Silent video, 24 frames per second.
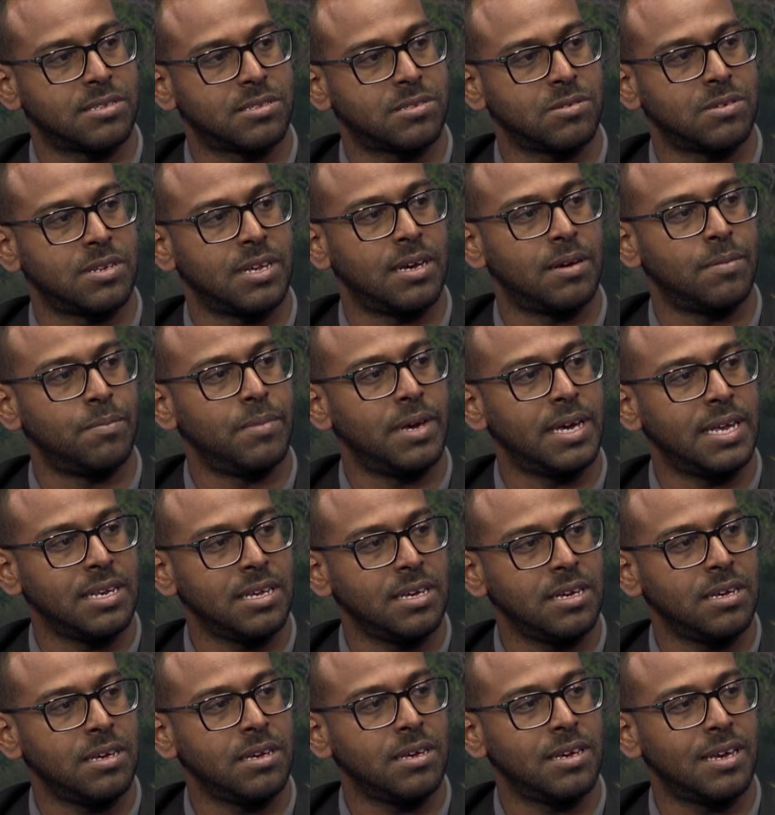So there are
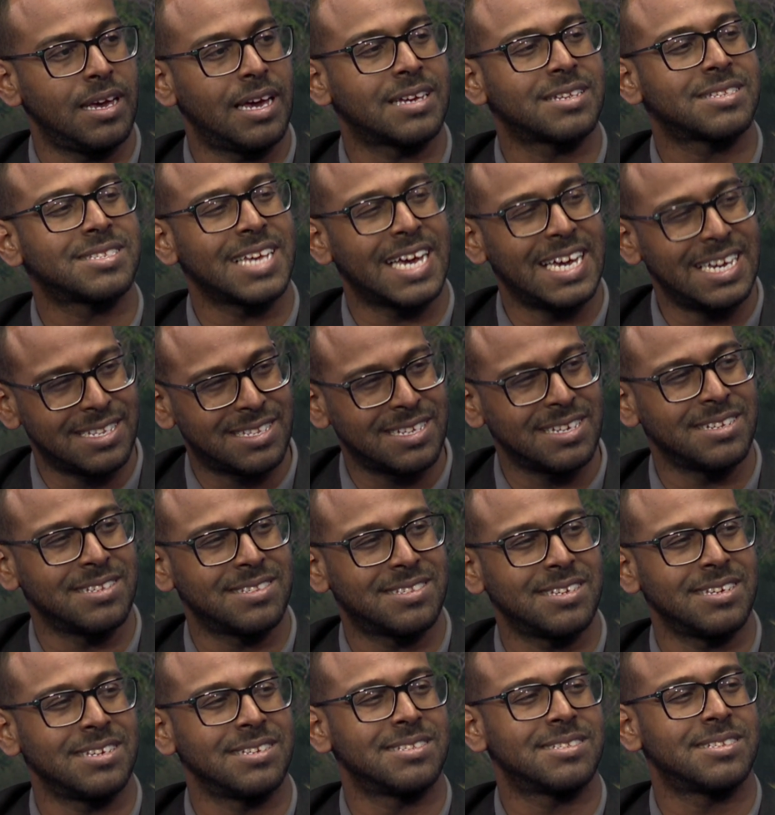many exciting
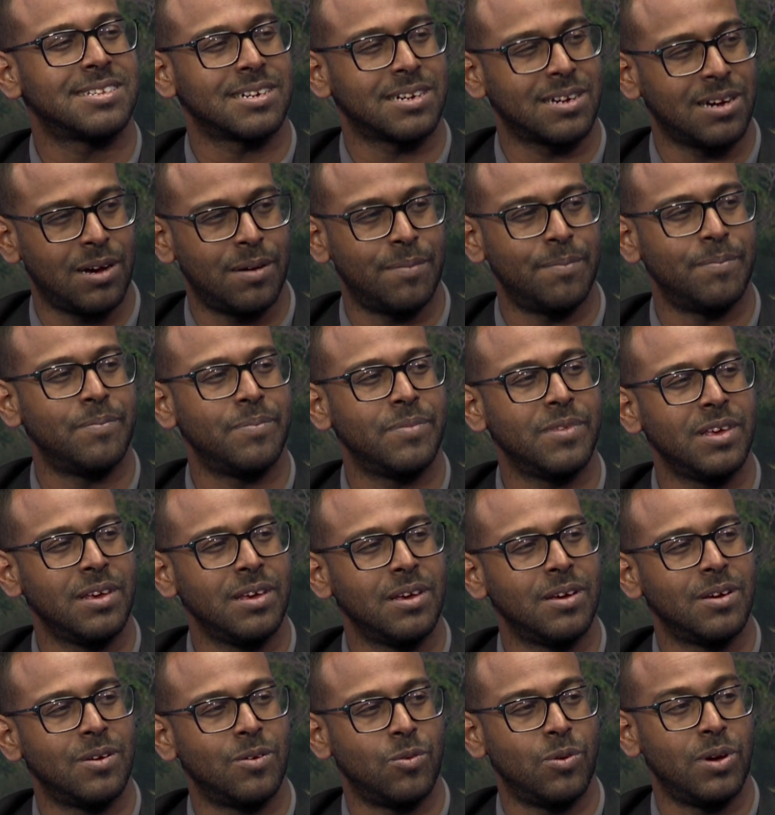things to come
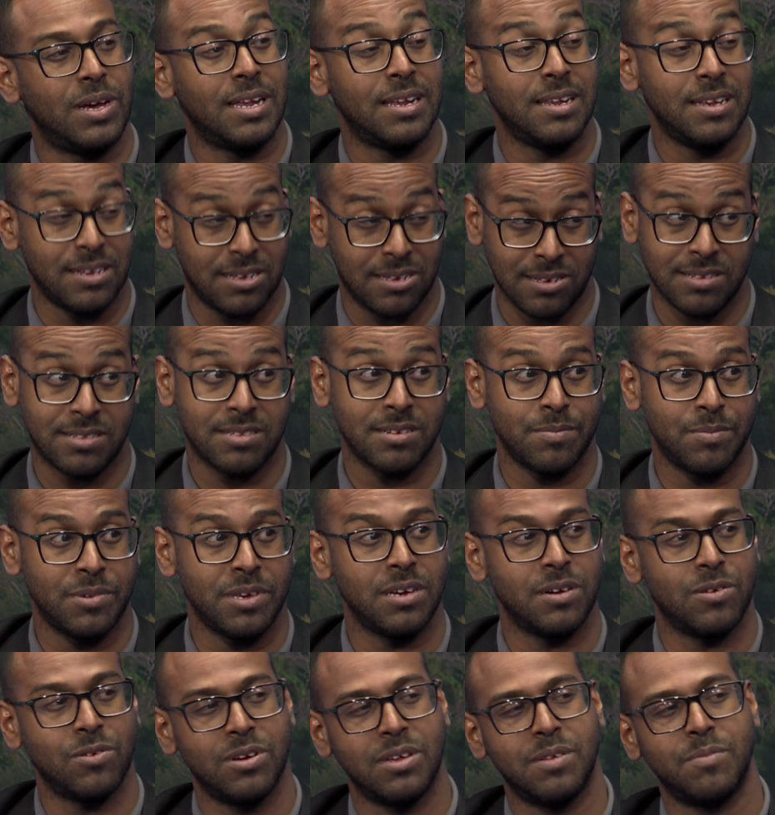where Little
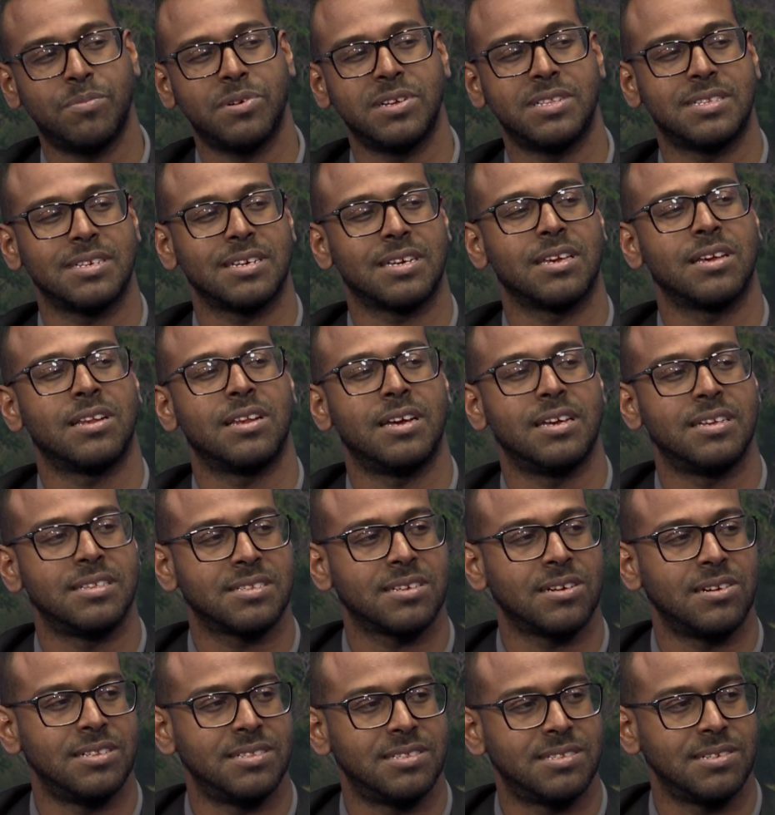Tobago in particular is
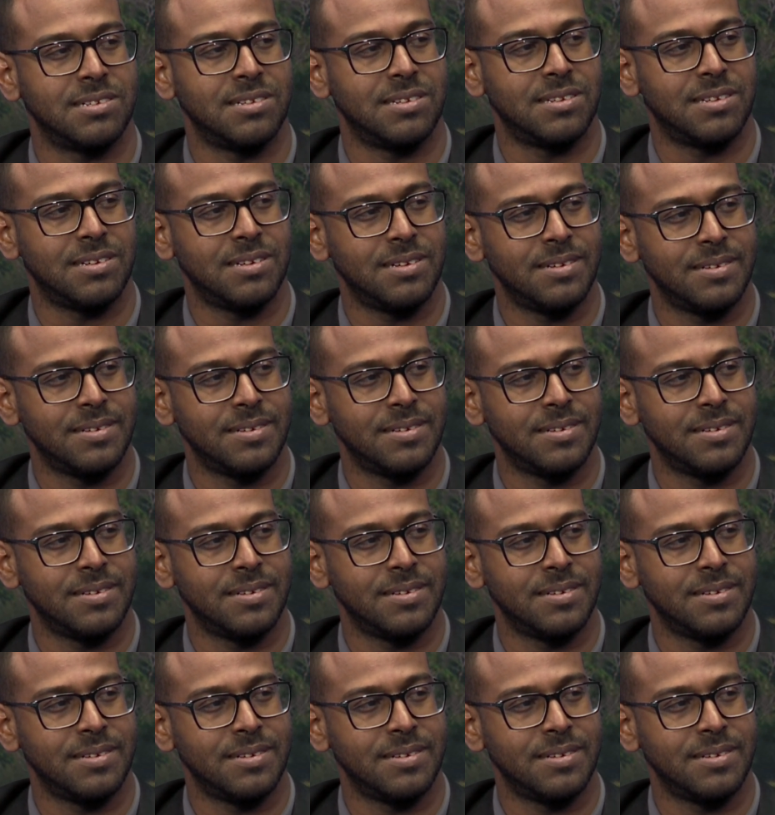concerned.